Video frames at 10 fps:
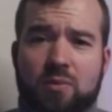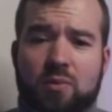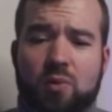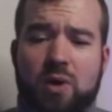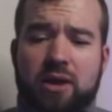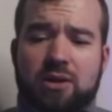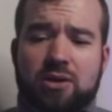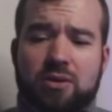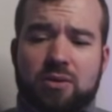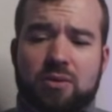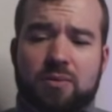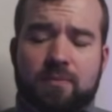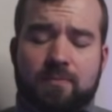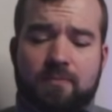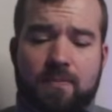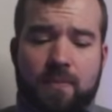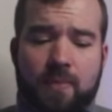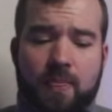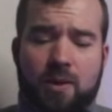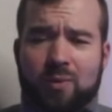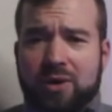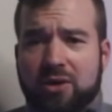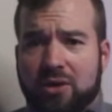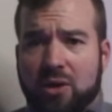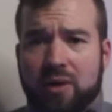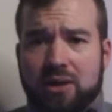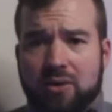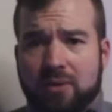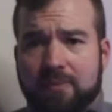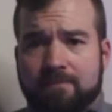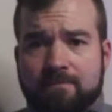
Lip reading: what you're going through.